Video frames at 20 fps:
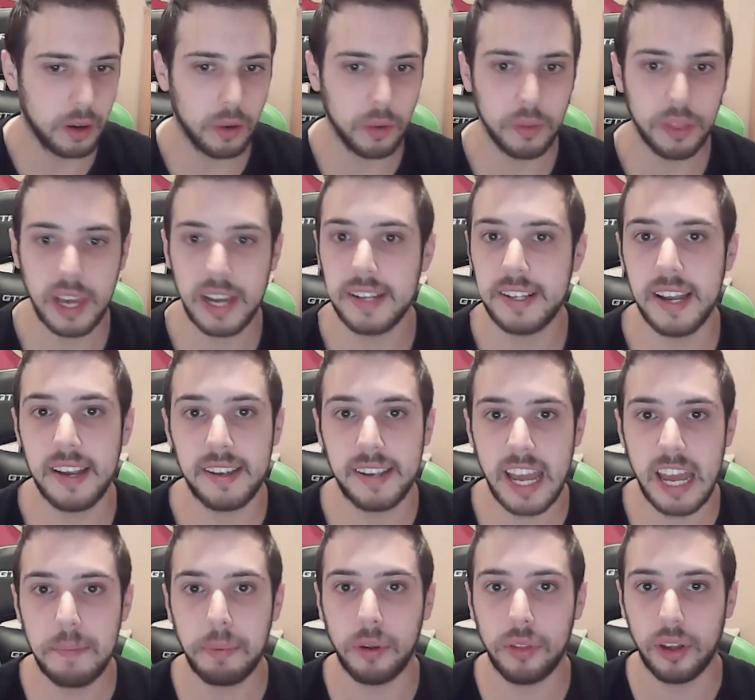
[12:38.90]
they
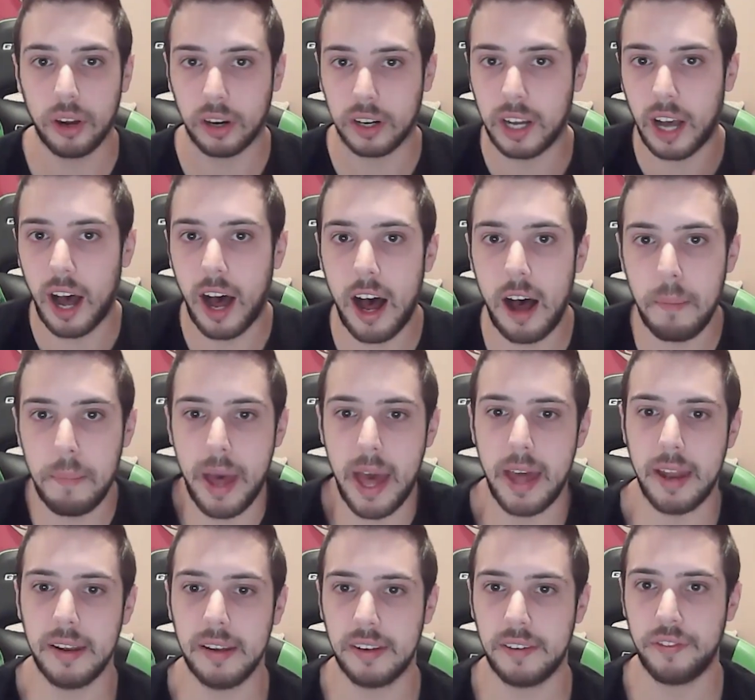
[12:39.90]
disable their
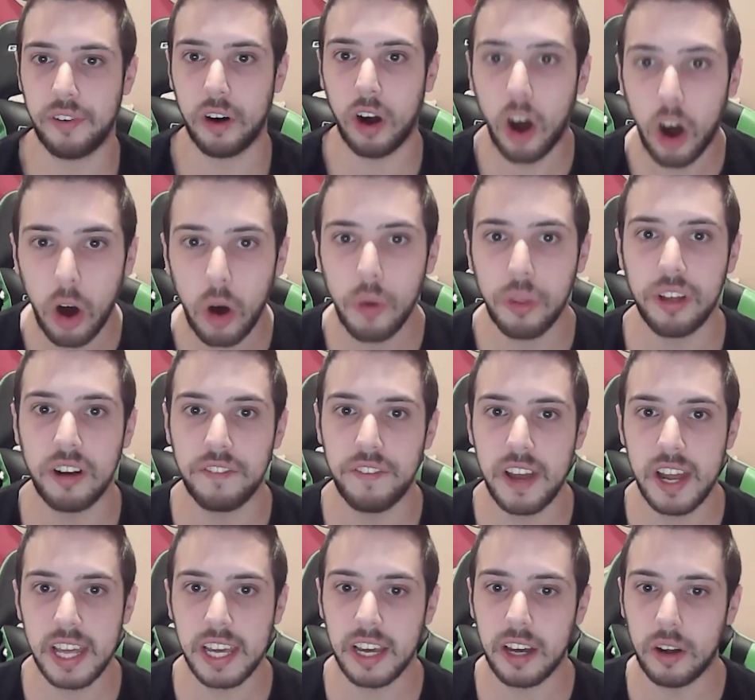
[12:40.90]
comments for all their
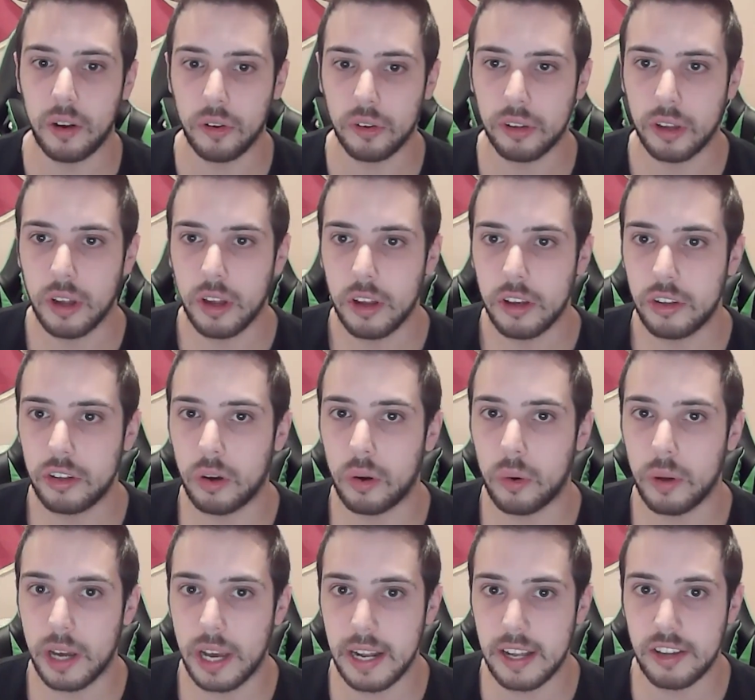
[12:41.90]
videos,
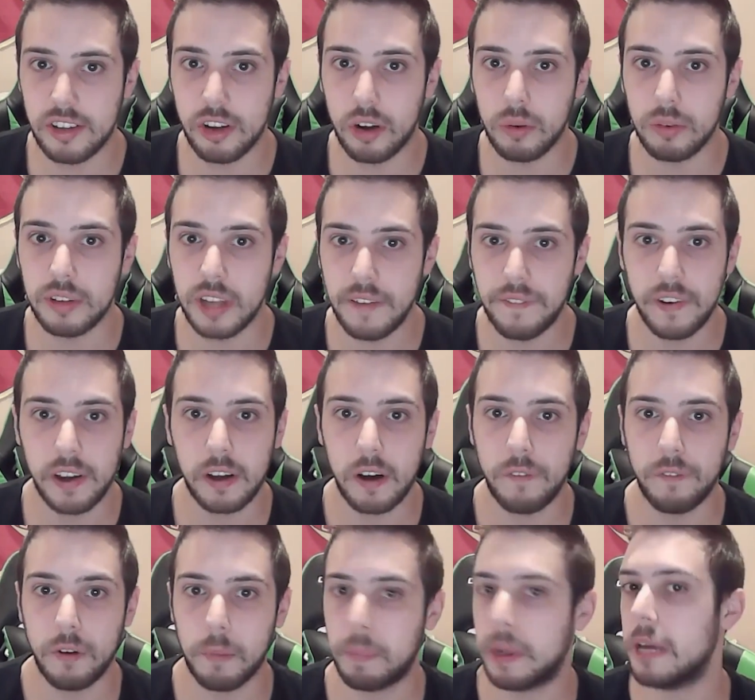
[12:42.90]
so it's so difficult
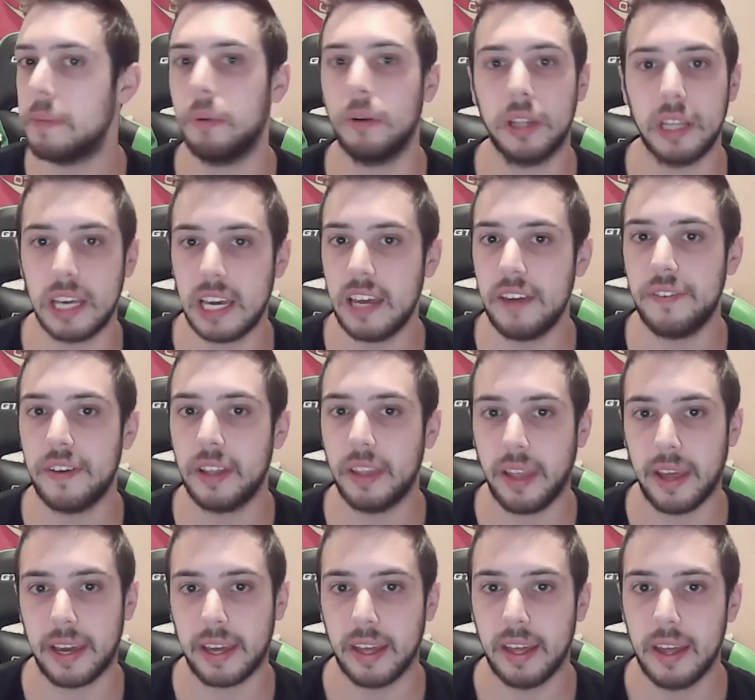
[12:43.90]
for people to even,
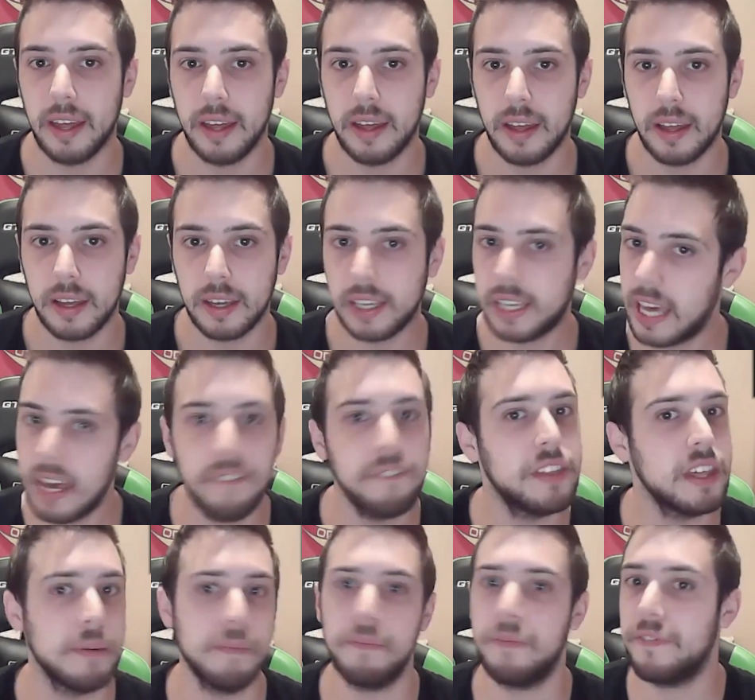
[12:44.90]
like, give
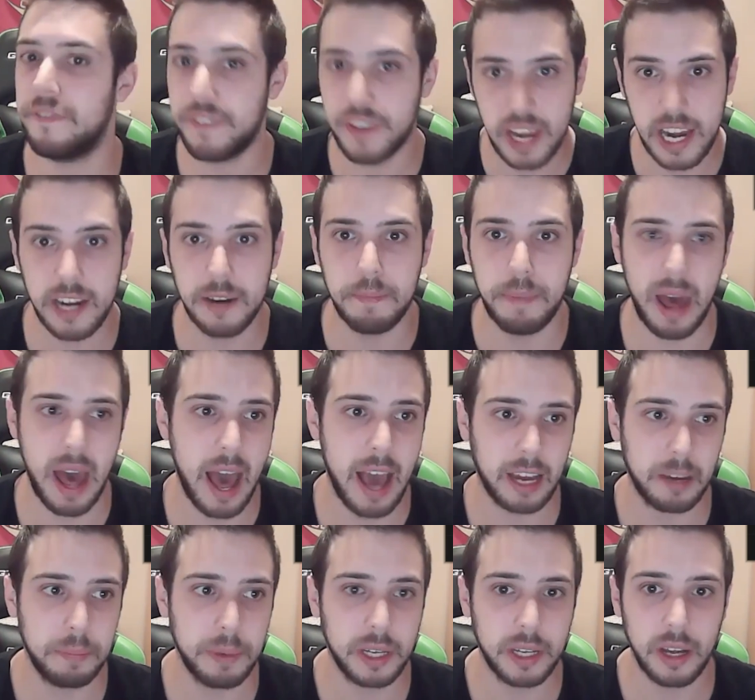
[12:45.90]
them
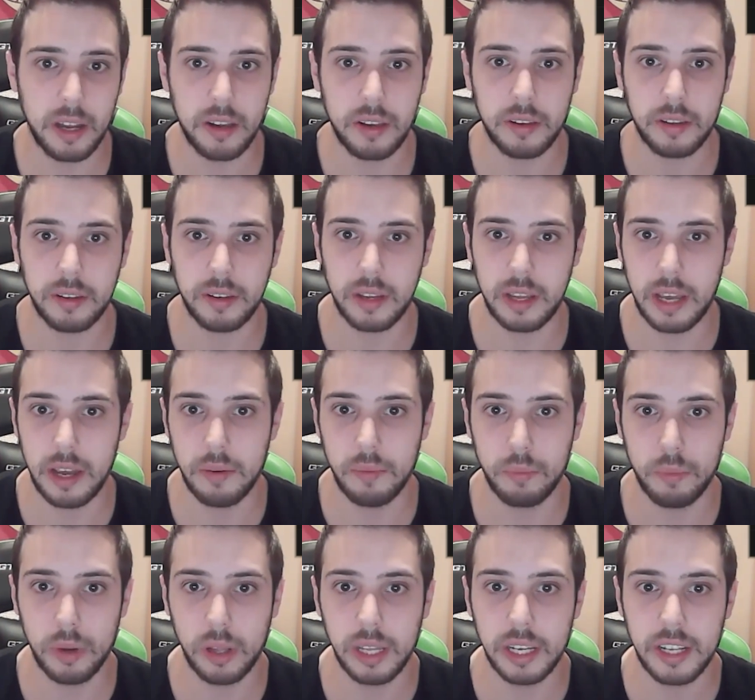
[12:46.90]
feedback, because it
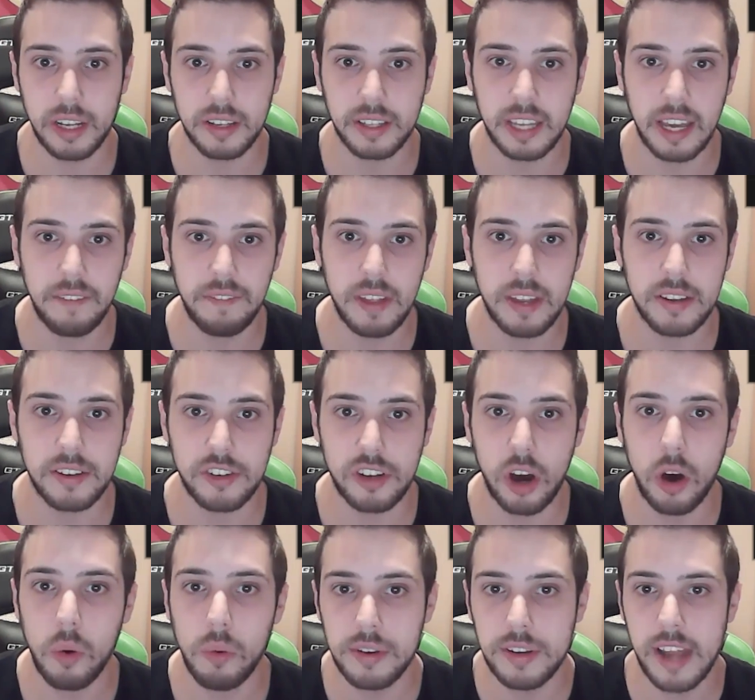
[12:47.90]
really does give this
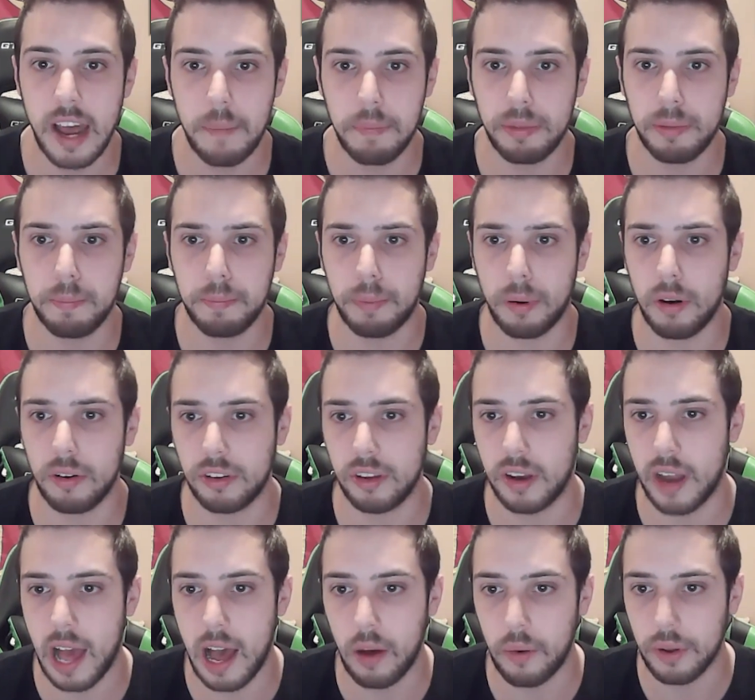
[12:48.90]
tone-depth
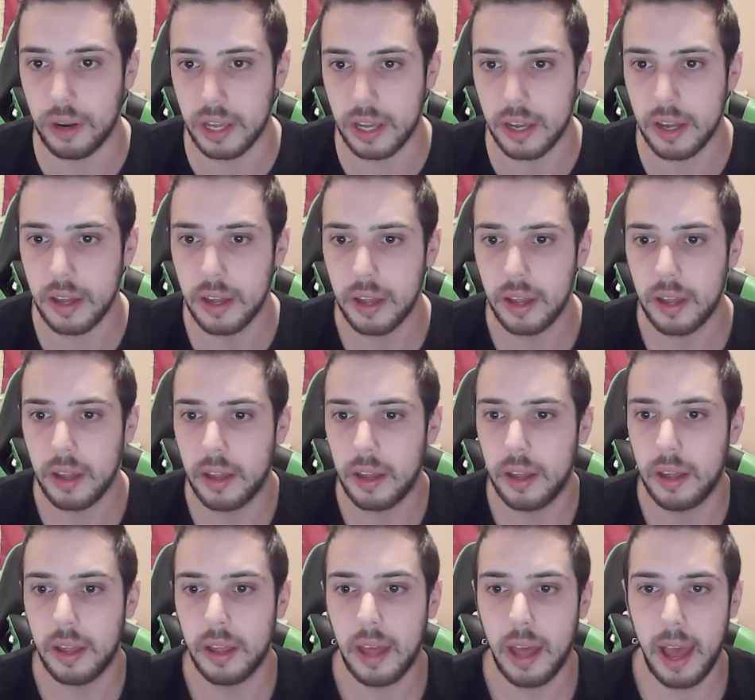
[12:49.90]
personality.
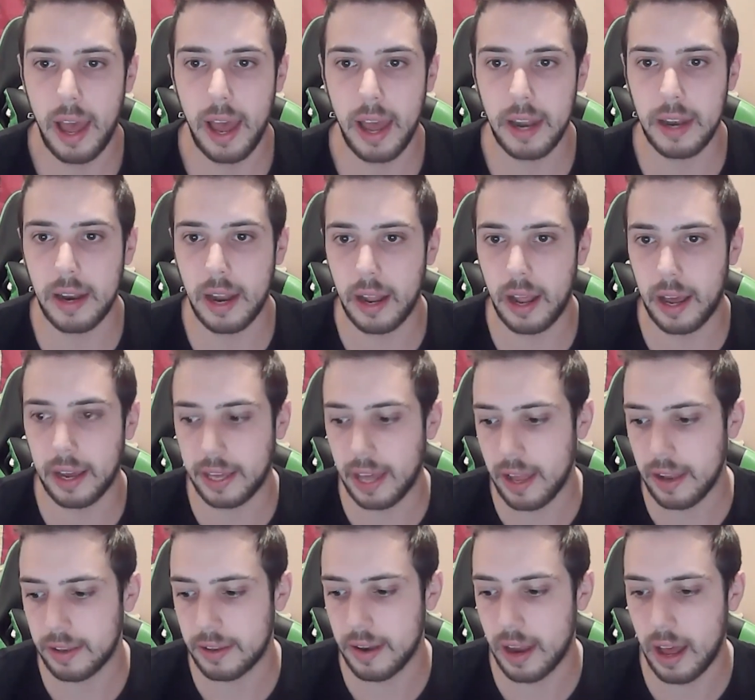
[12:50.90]
And I
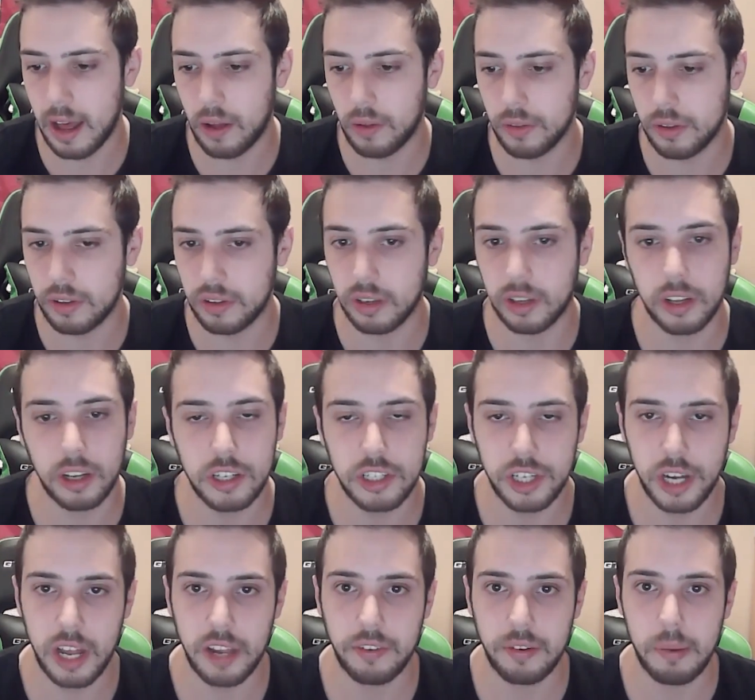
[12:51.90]
guess now this is a good
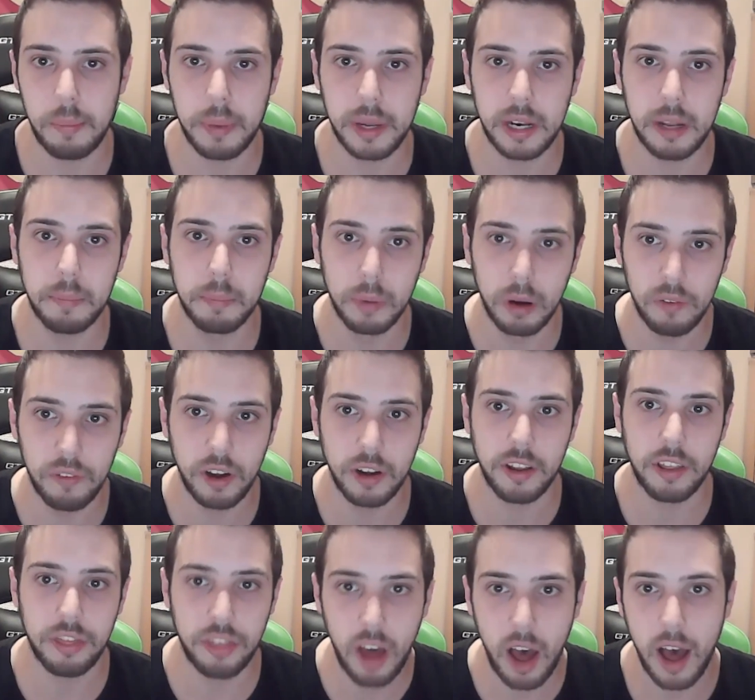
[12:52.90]
chance for me to move on
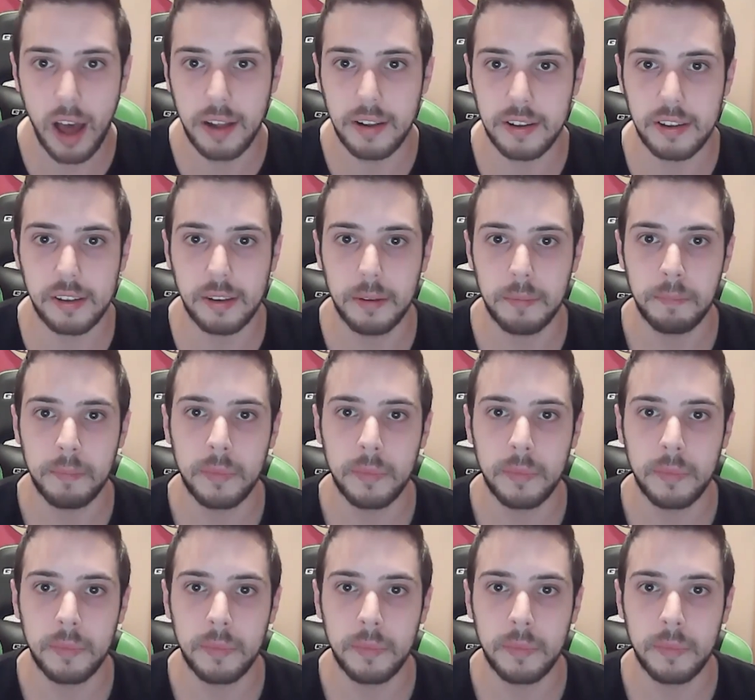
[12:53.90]
to thoughts.